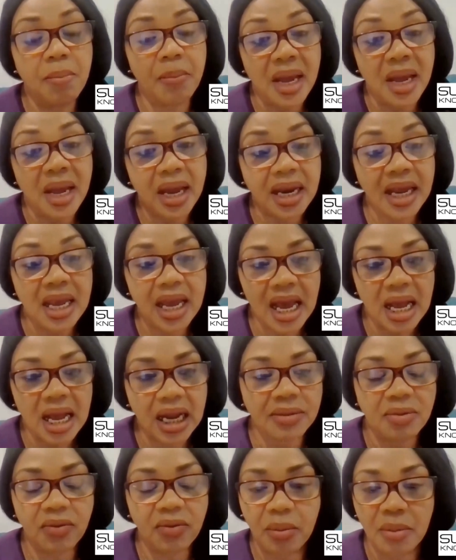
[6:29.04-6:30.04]
many
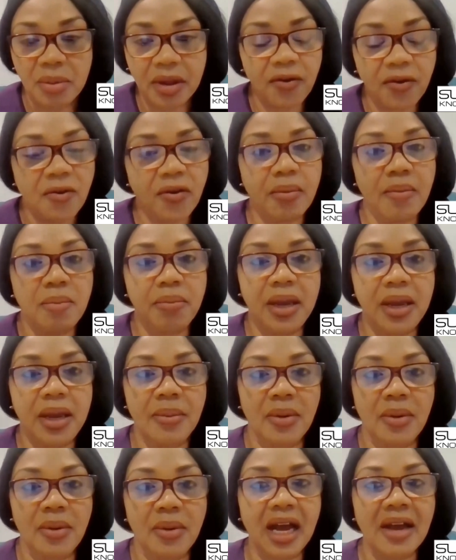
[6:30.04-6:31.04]
help from different
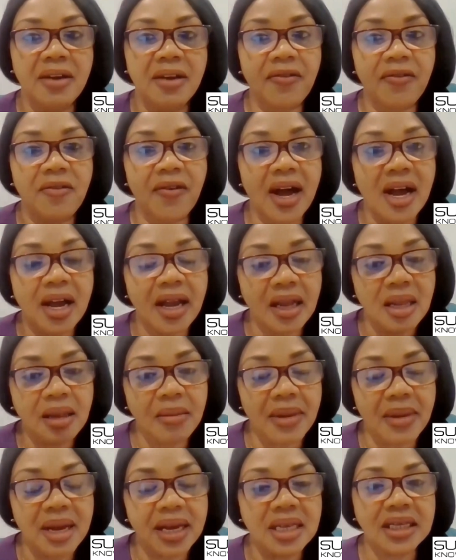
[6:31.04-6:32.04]
people, I
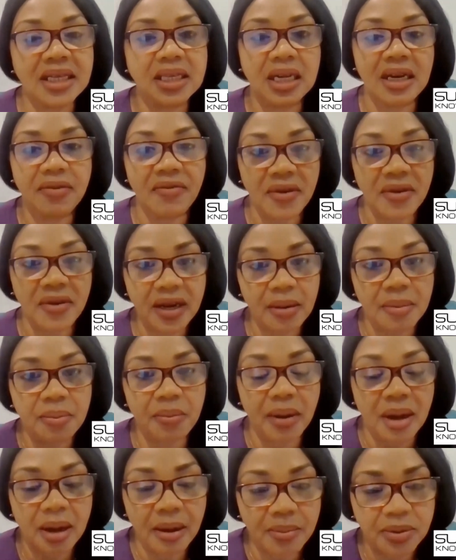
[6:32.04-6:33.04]
find myself in
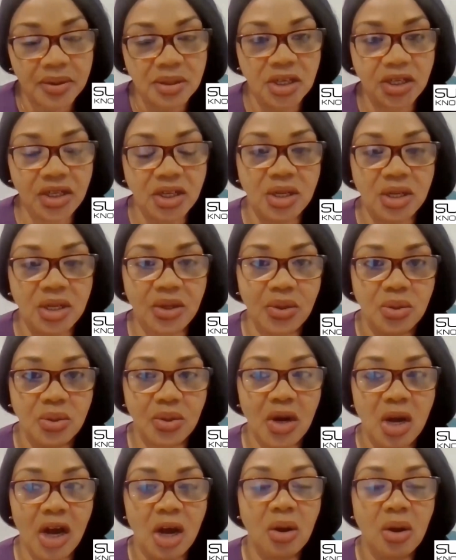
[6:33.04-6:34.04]
a position
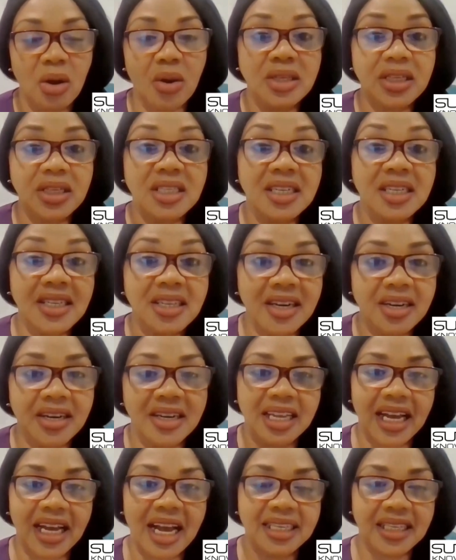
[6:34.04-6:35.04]
to consider
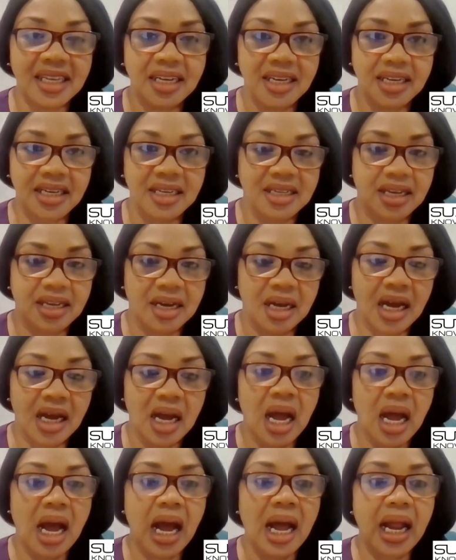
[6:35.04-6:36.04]
it as a leader.
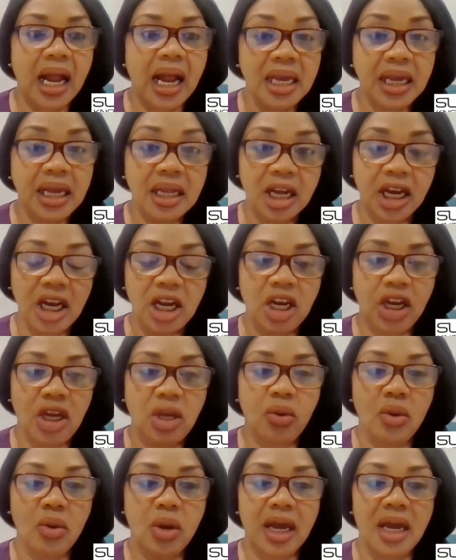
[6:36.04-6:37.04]
A leader in
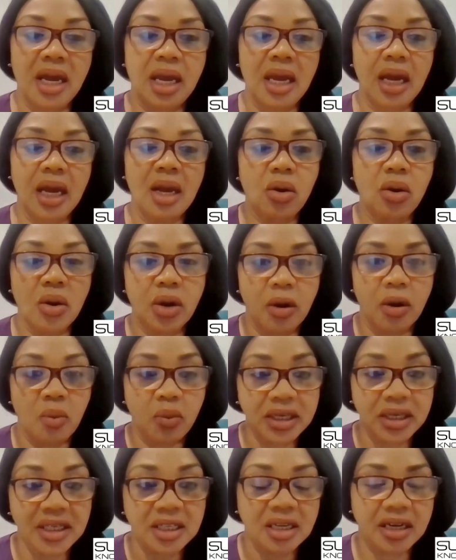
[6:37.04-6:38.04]
the UK or
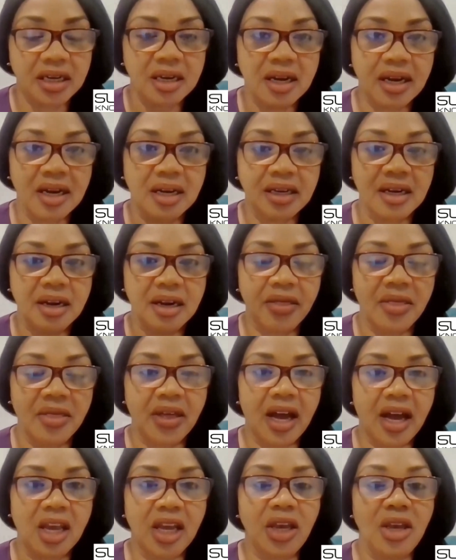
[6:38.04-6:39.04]
in Western countries
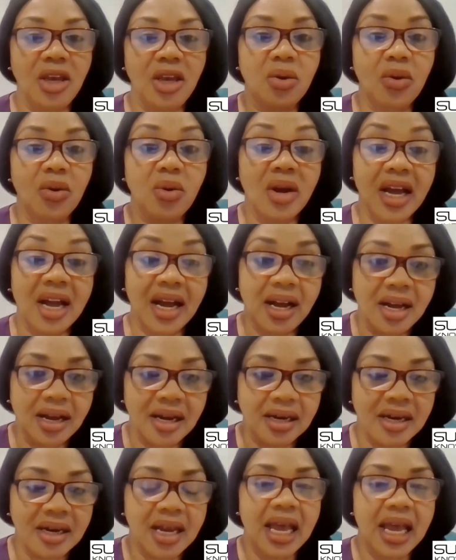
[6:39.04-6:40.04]
that you
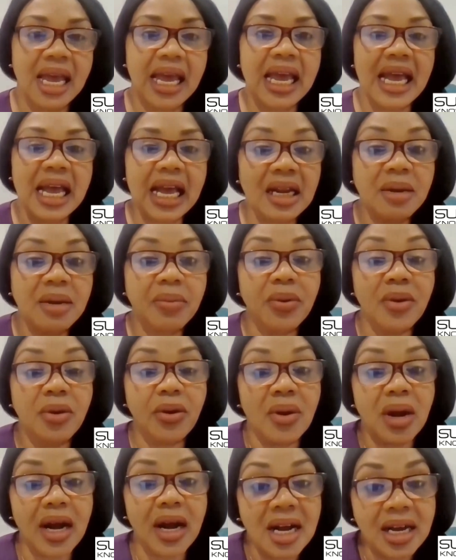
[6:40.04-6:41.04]
can help
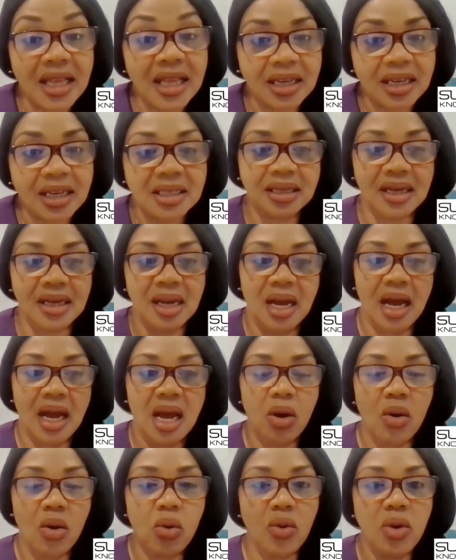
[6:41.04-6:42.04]
your others
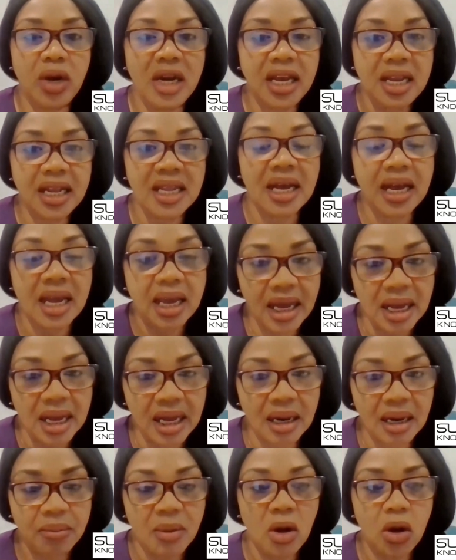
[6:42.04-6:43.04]
who need a
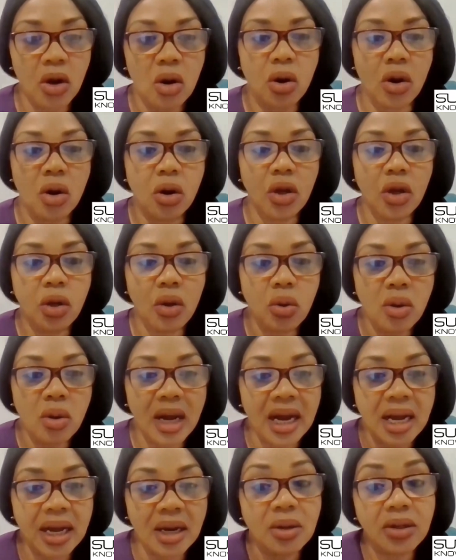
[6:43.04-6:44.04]
help, or you
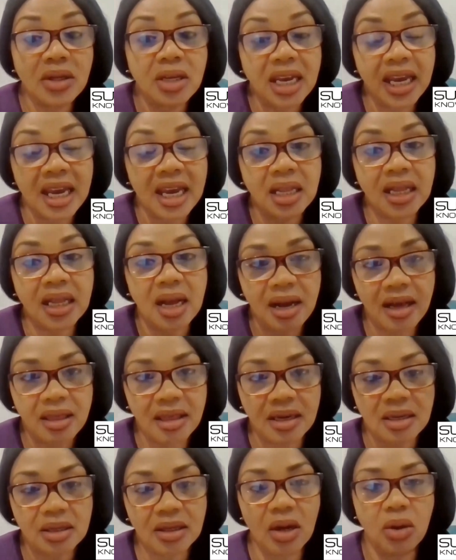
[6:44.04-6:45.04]
can educate
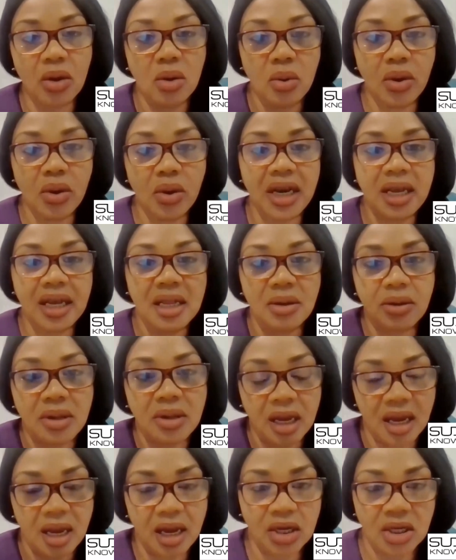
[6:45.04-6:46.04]
others who need
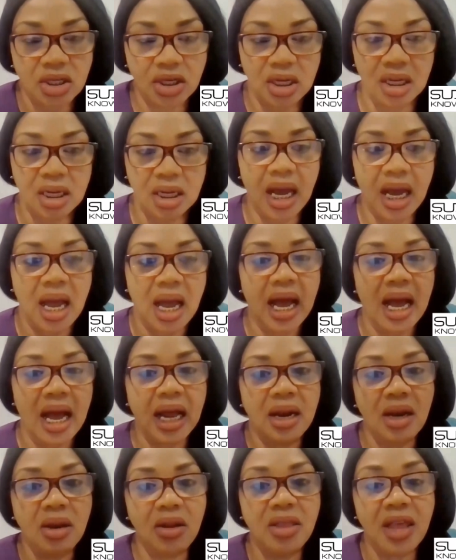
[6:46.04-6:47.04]
education.
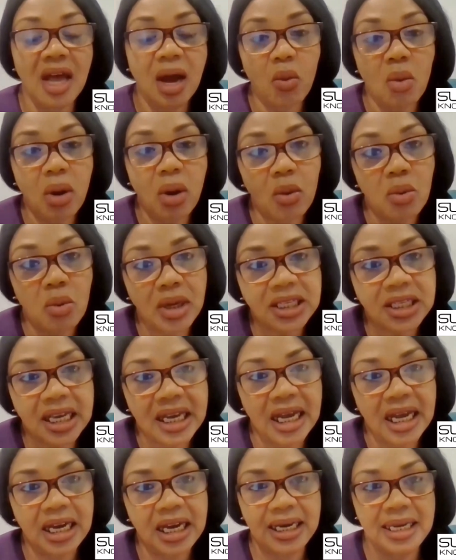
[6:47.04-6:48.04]
And that what we
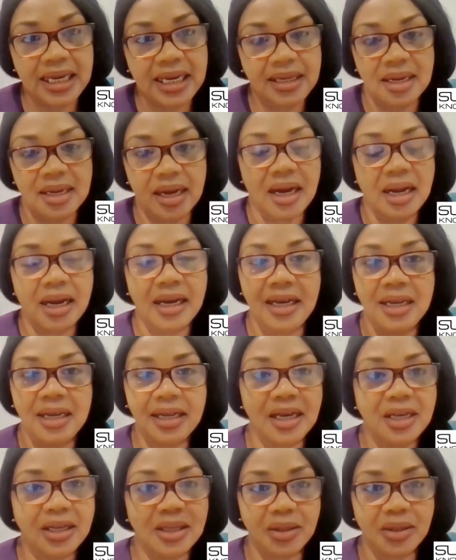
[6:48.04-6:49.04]
say a leader.
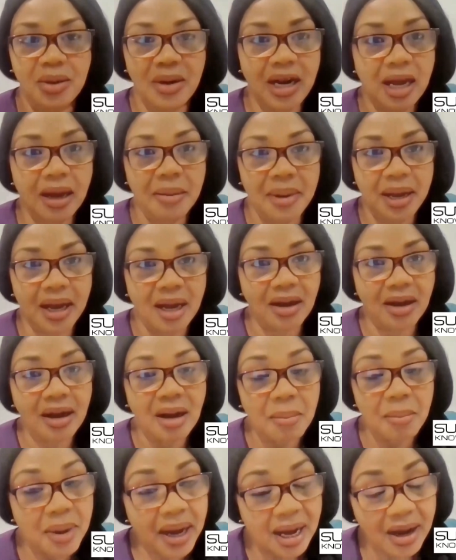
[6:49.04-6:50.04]
Leader is not like
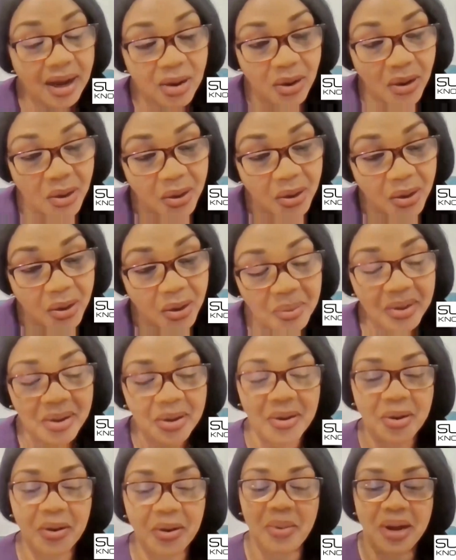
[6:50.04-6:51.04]
back
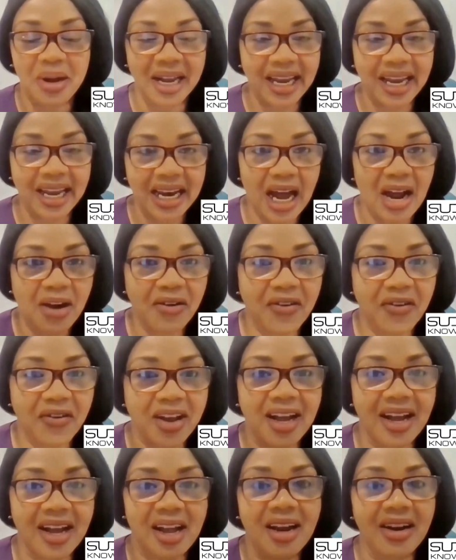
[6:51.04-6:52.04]
home or back in
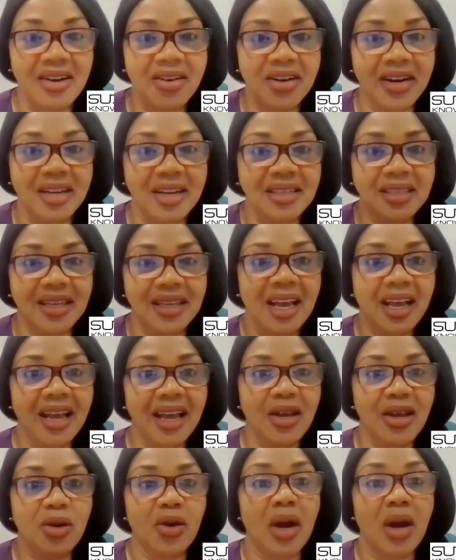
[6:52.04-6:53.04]
African countries.
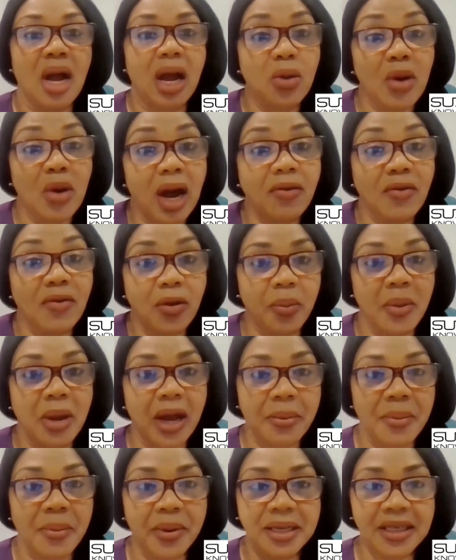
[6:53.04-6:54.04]
You have to
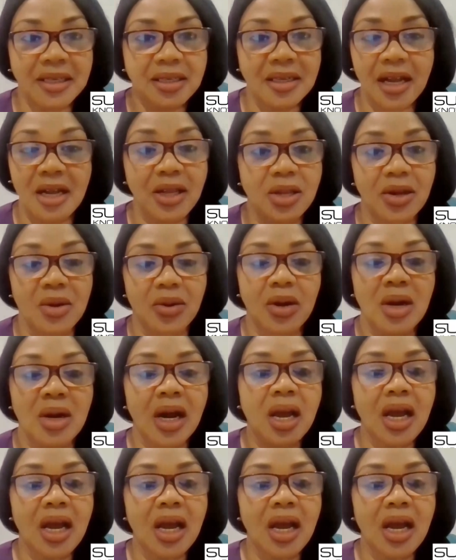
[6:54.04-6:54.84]
be a president. No,